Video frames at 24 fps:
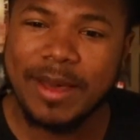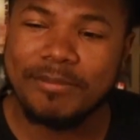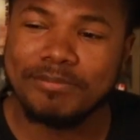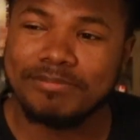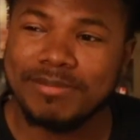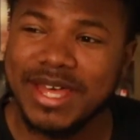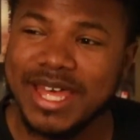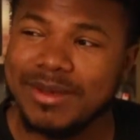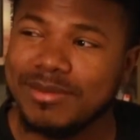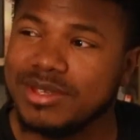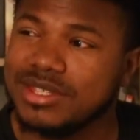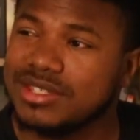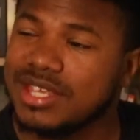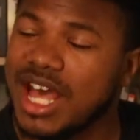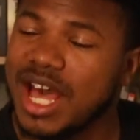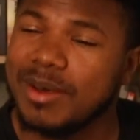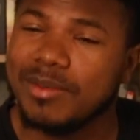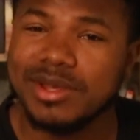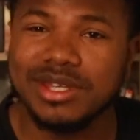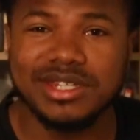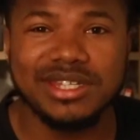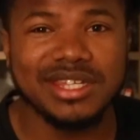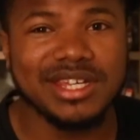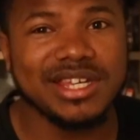maybe
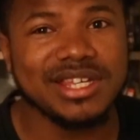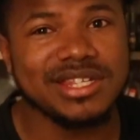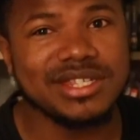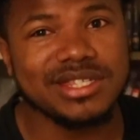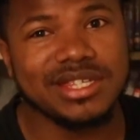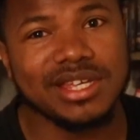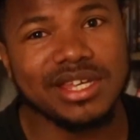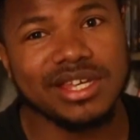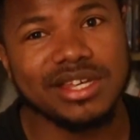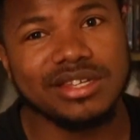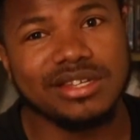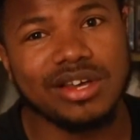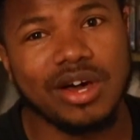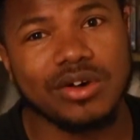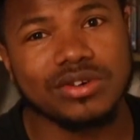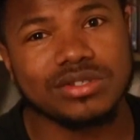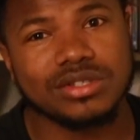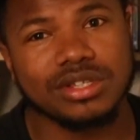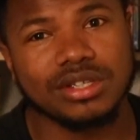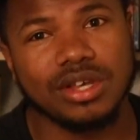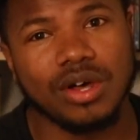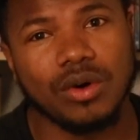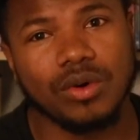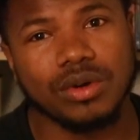Tommy did send
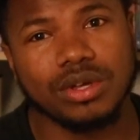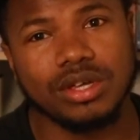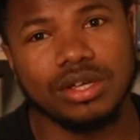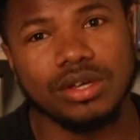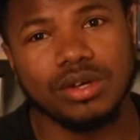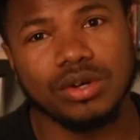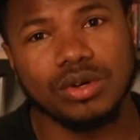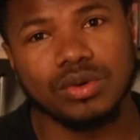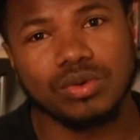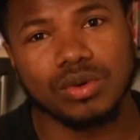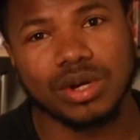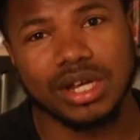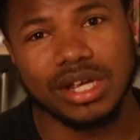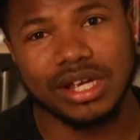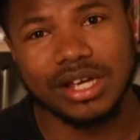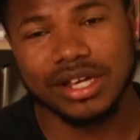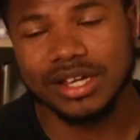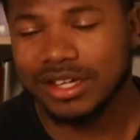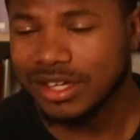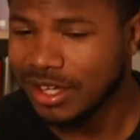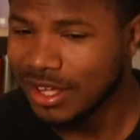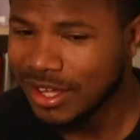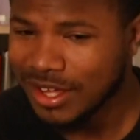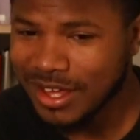Ghost to go kill
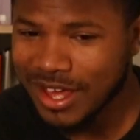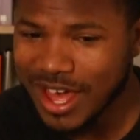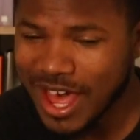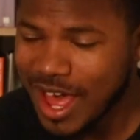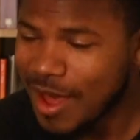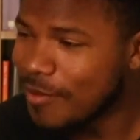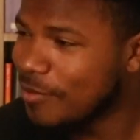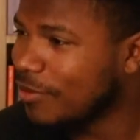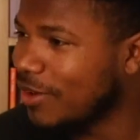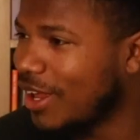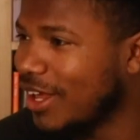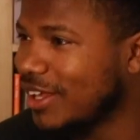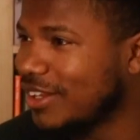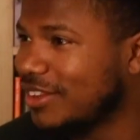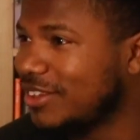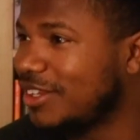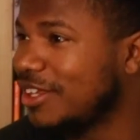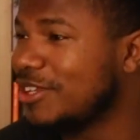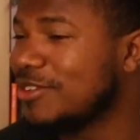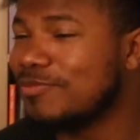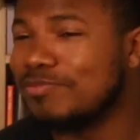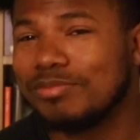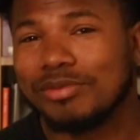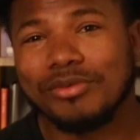Greg. I'm like,
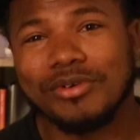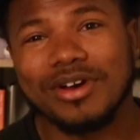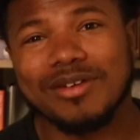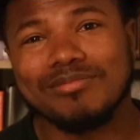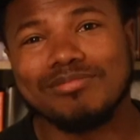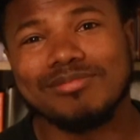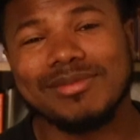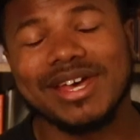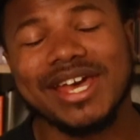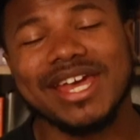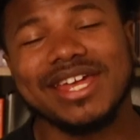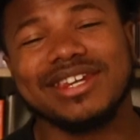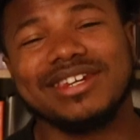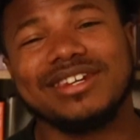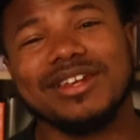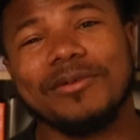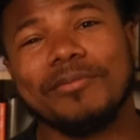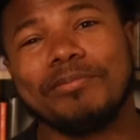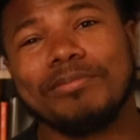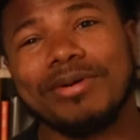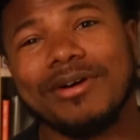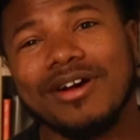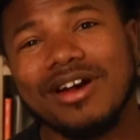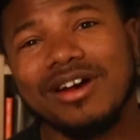this boy made
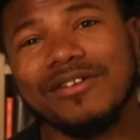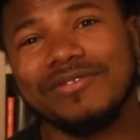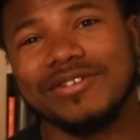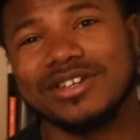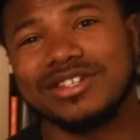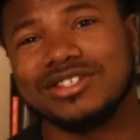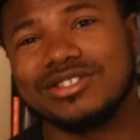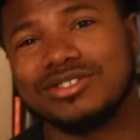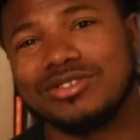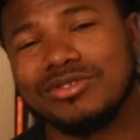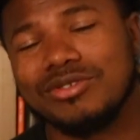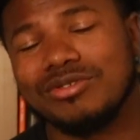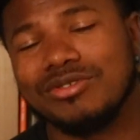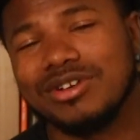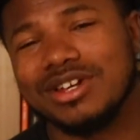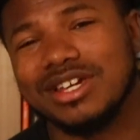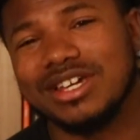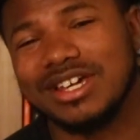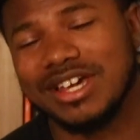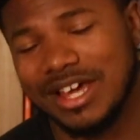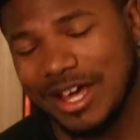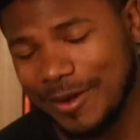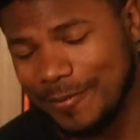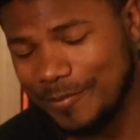the perfect
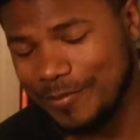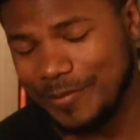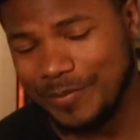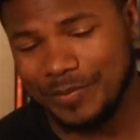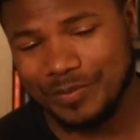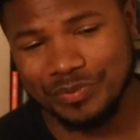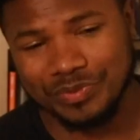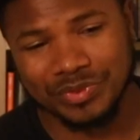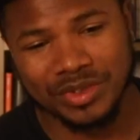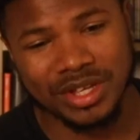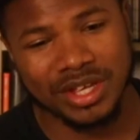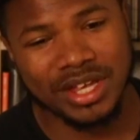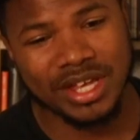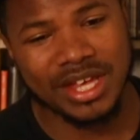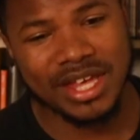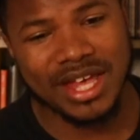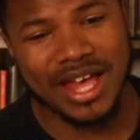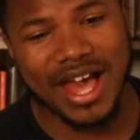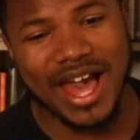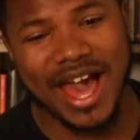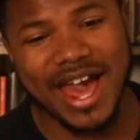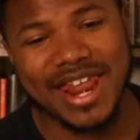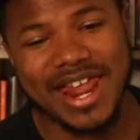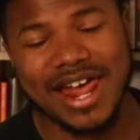story up. And
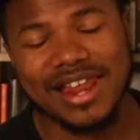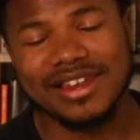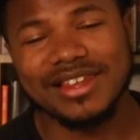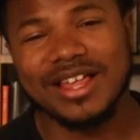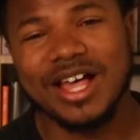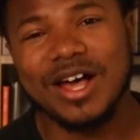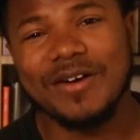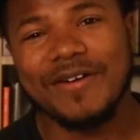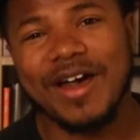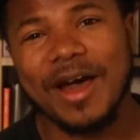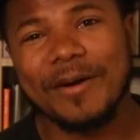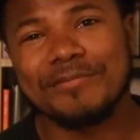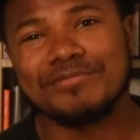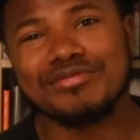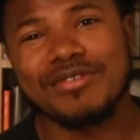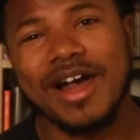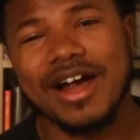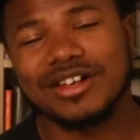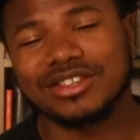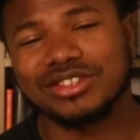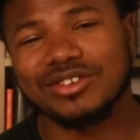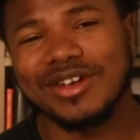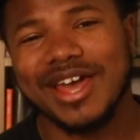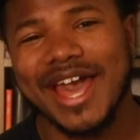I love how
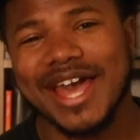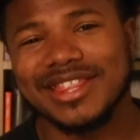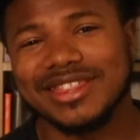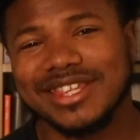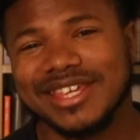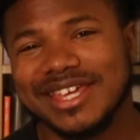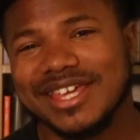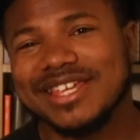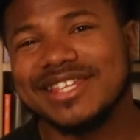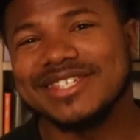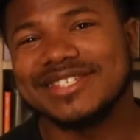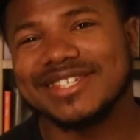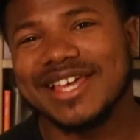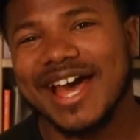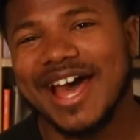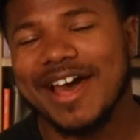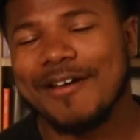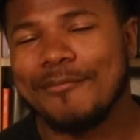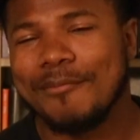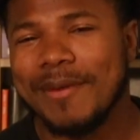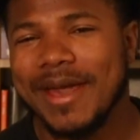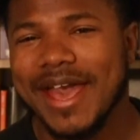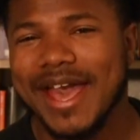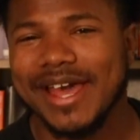Proctor had the
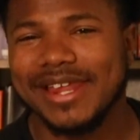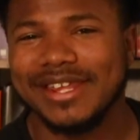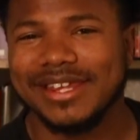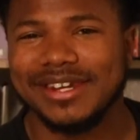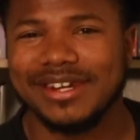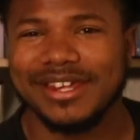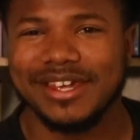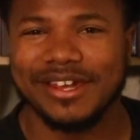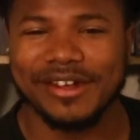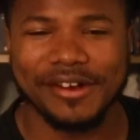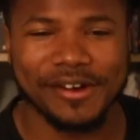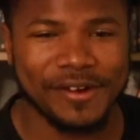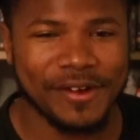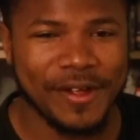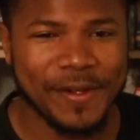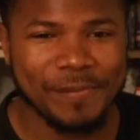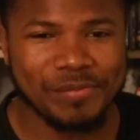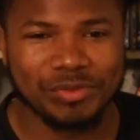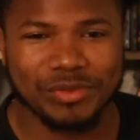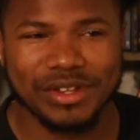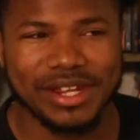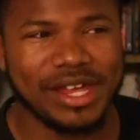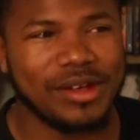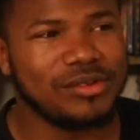inside man in there
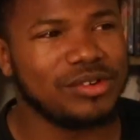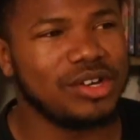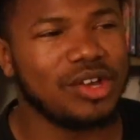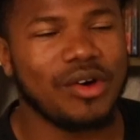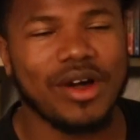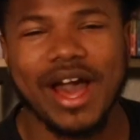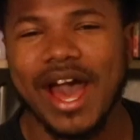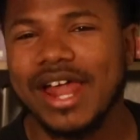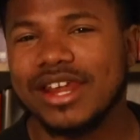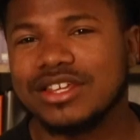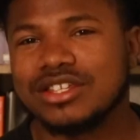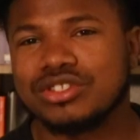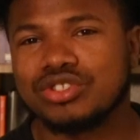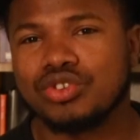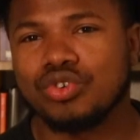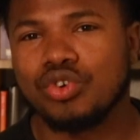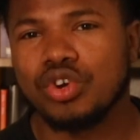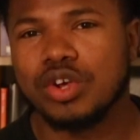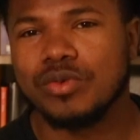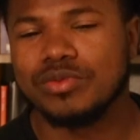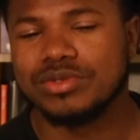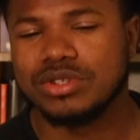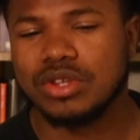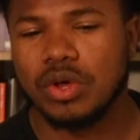to let him know how the
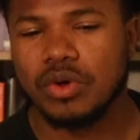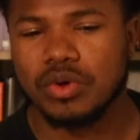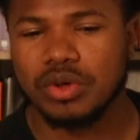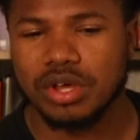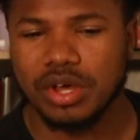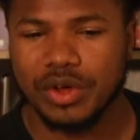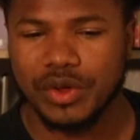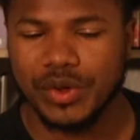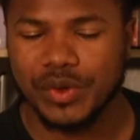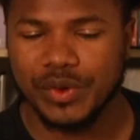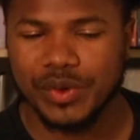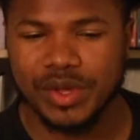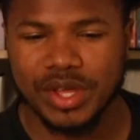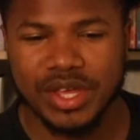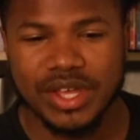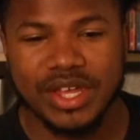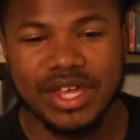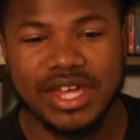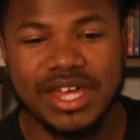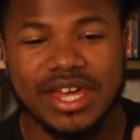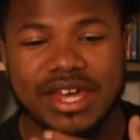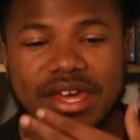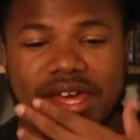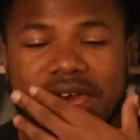story was gonna go.
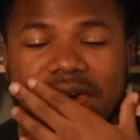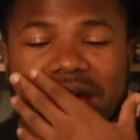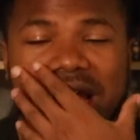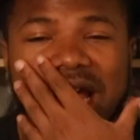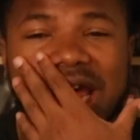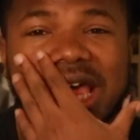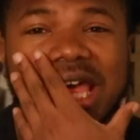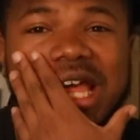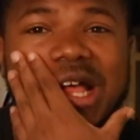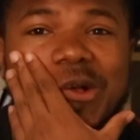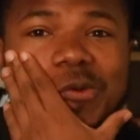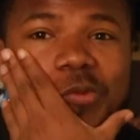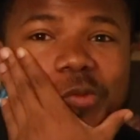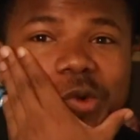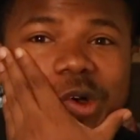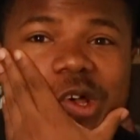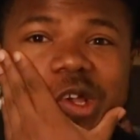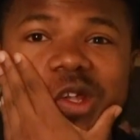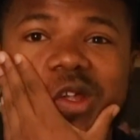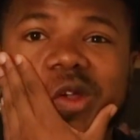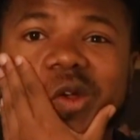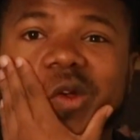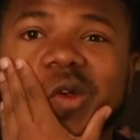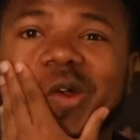And it
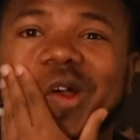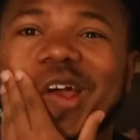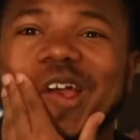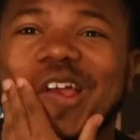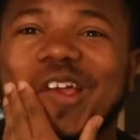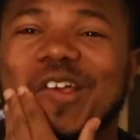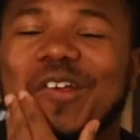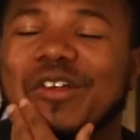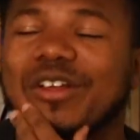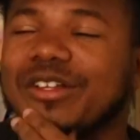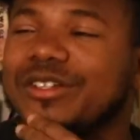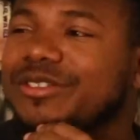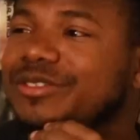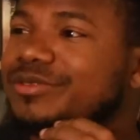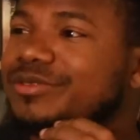was like,